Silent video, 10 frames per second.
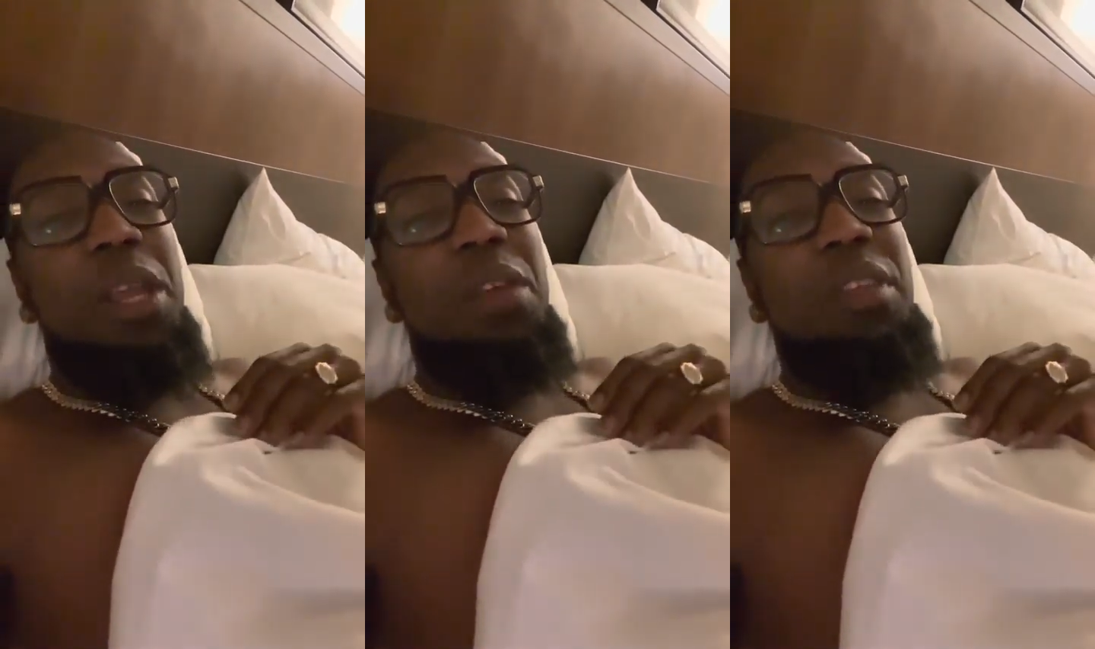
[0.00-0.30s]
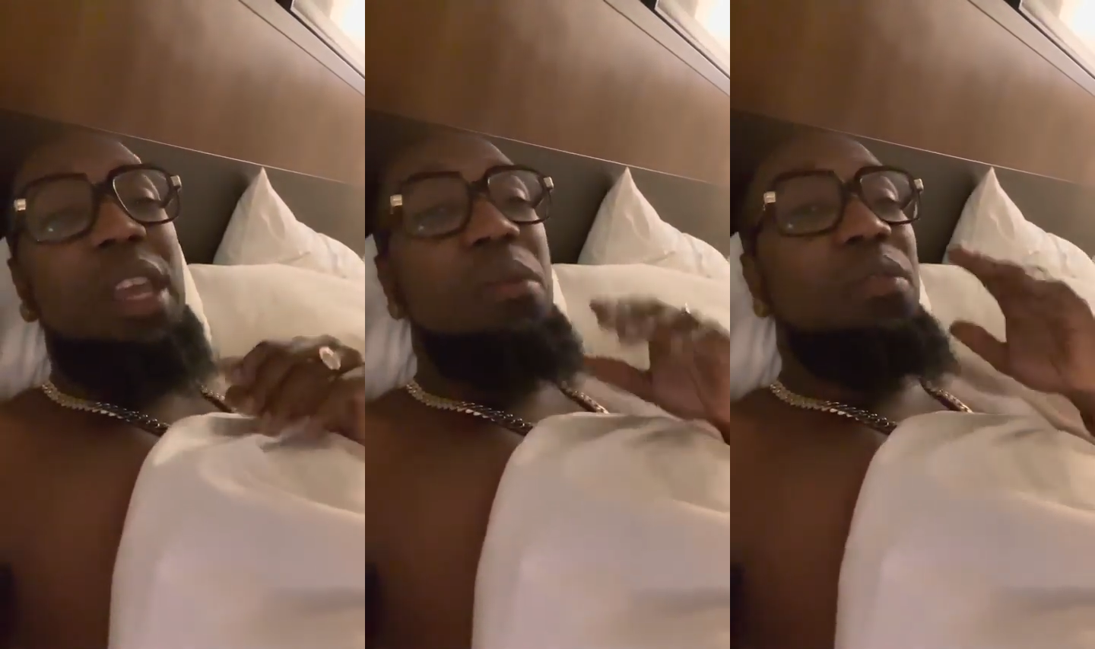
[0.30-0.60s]
You know what I'm
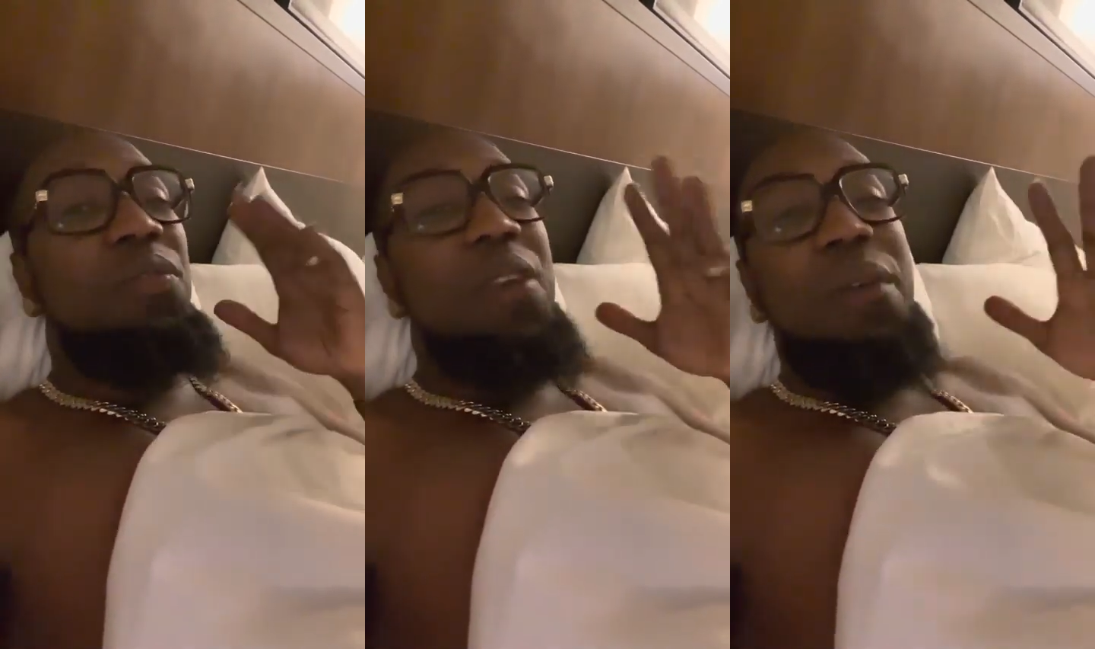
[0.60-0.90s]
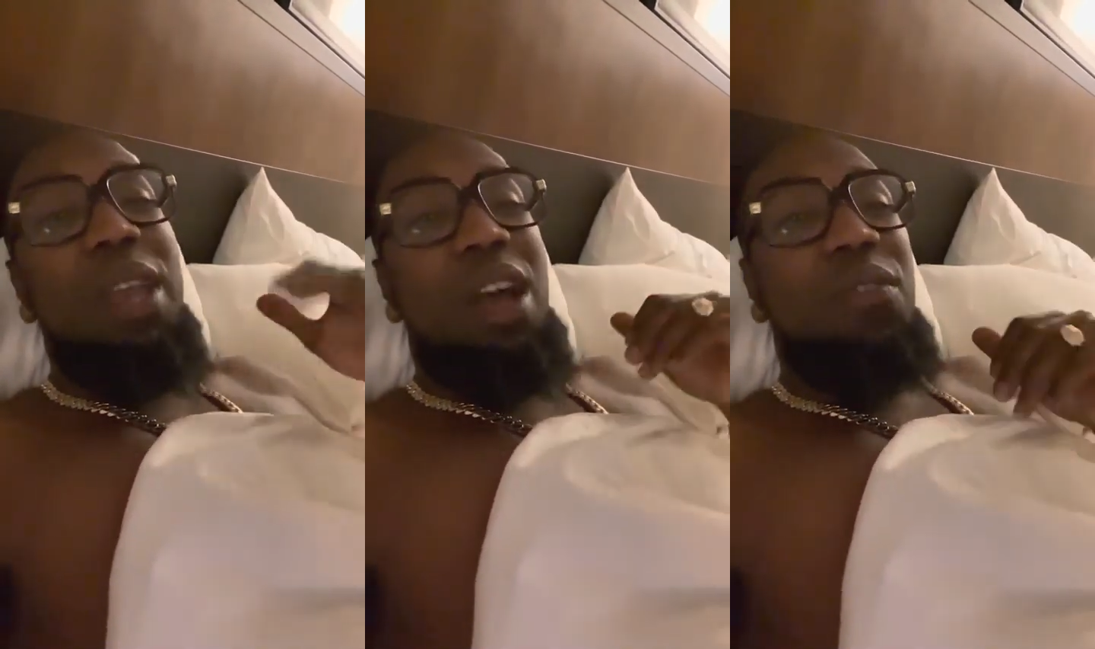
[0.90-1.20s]
saying? He was
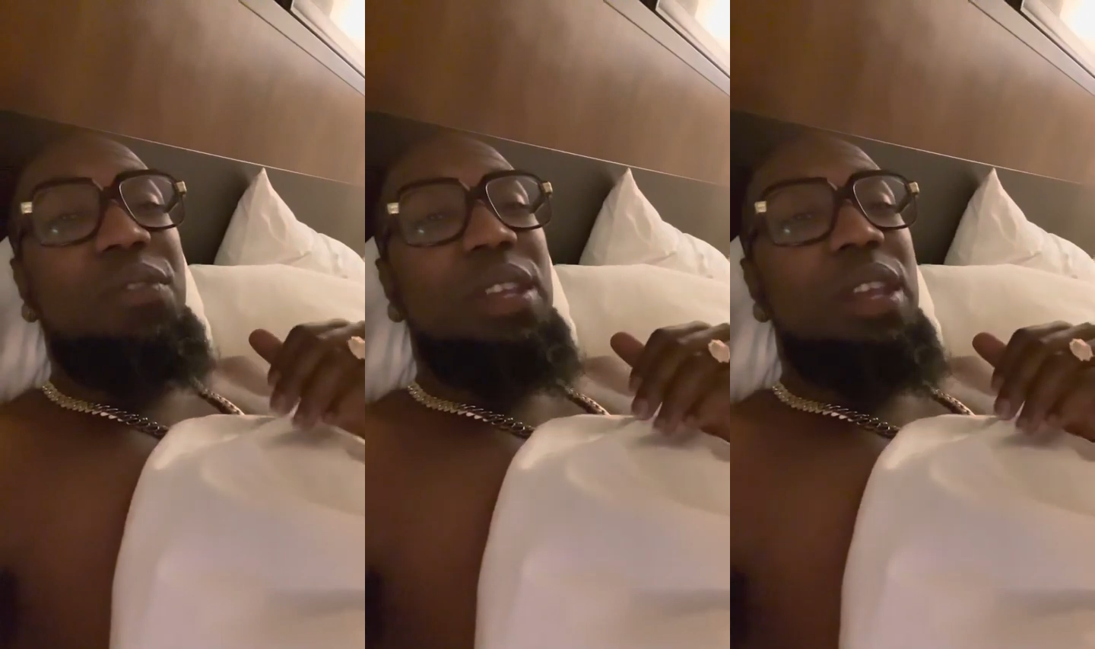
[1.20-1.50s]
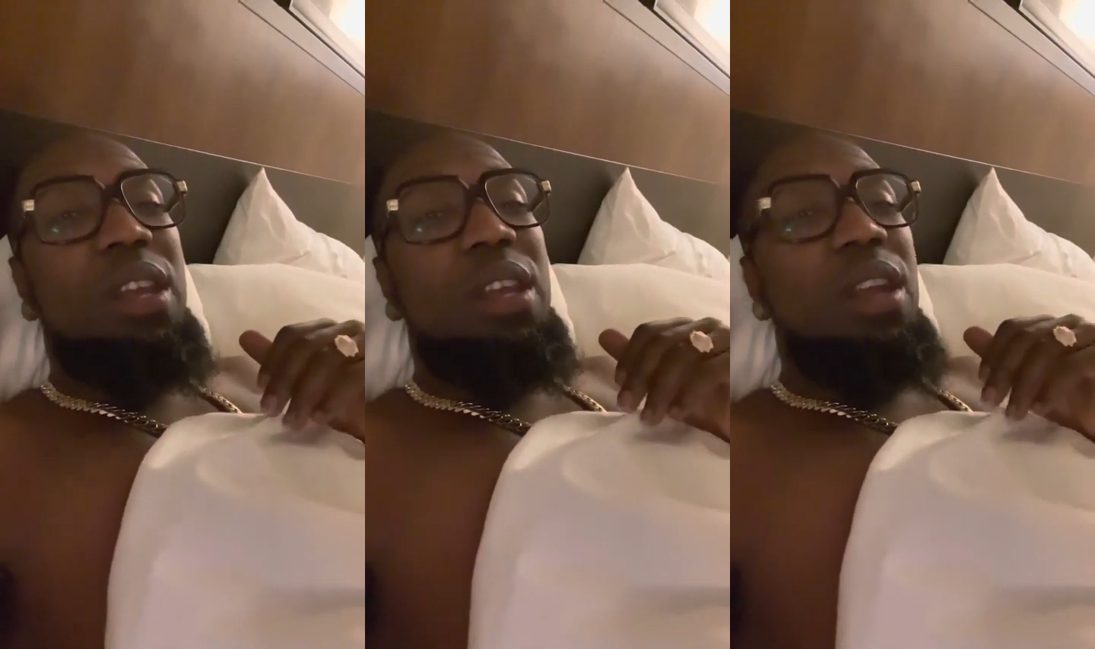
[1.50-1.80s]
very healthy,
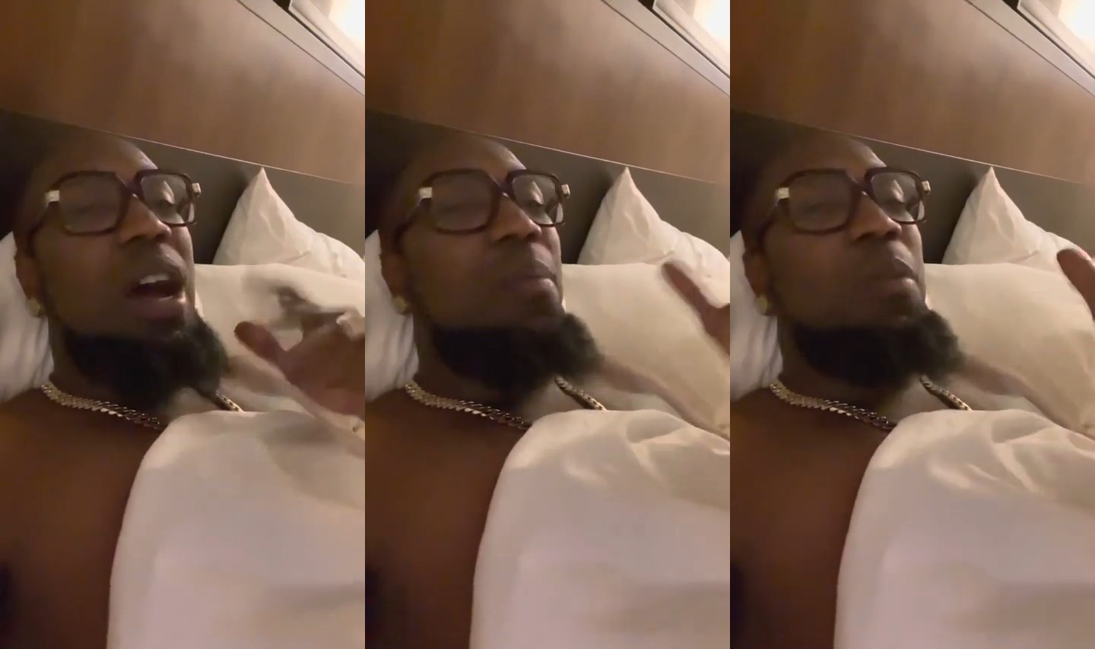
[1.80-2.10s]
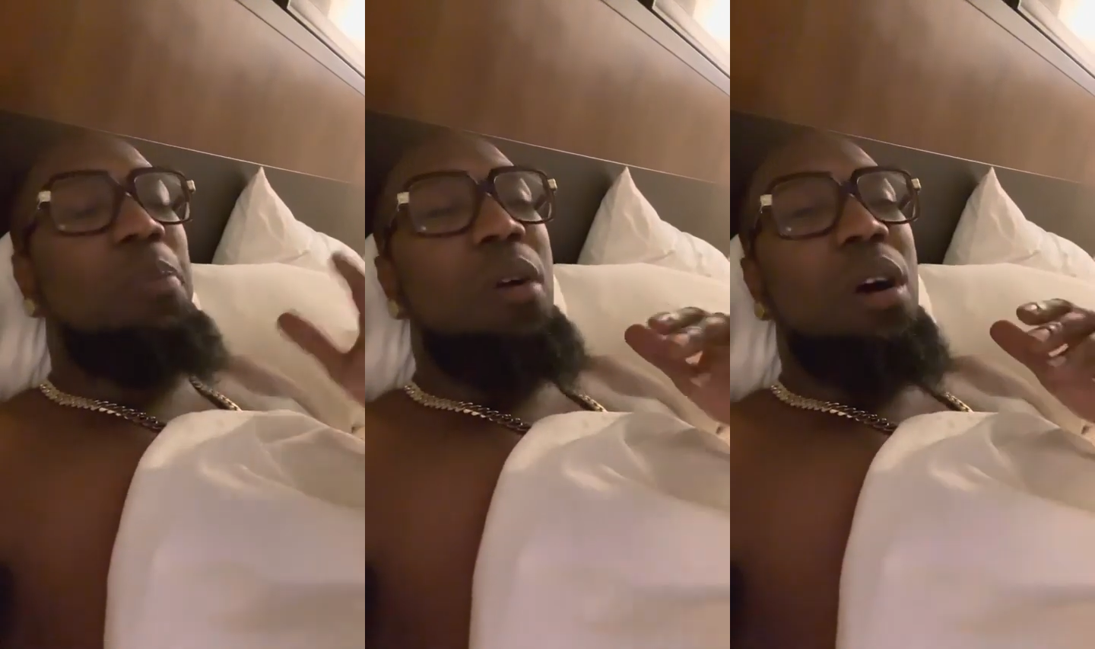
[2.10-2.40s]
up
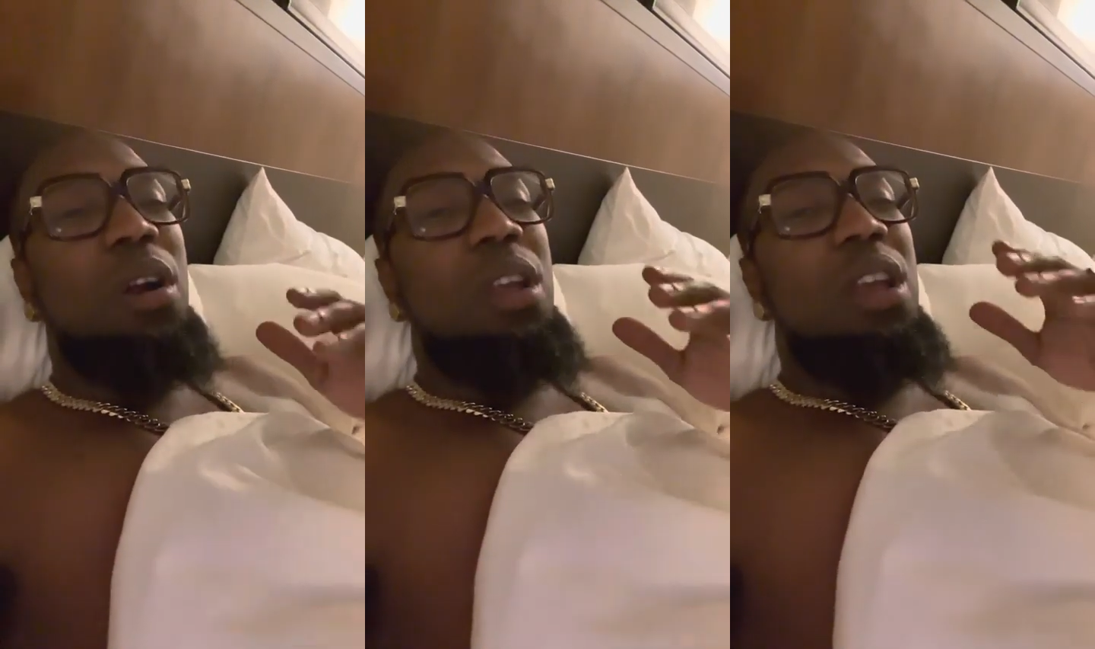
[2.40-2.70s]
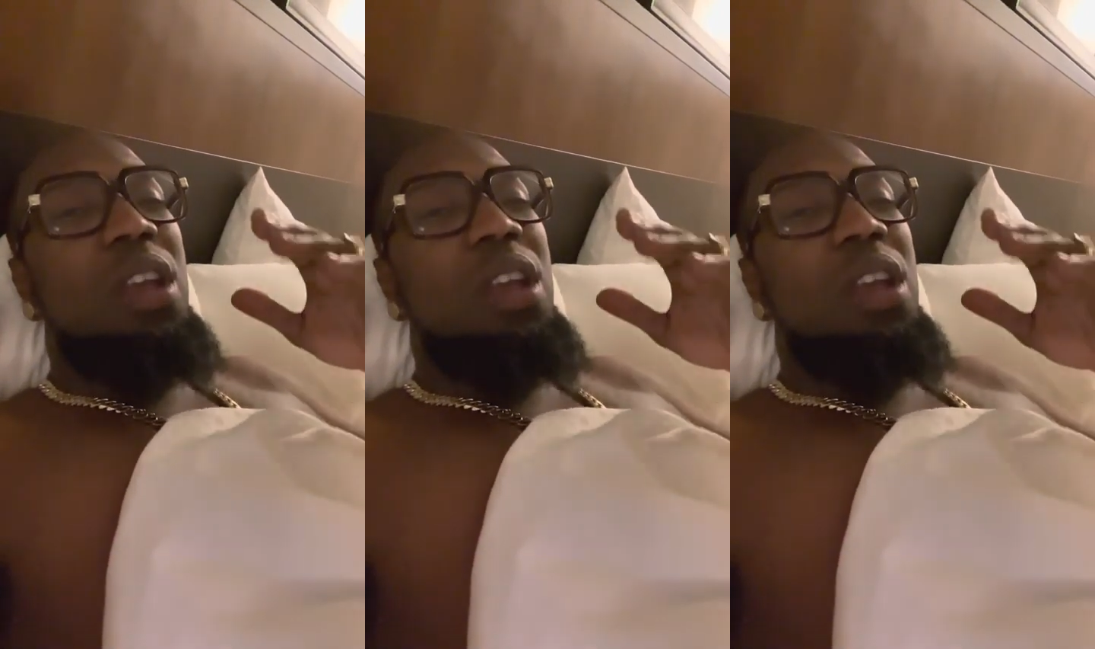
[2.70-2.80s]
to par.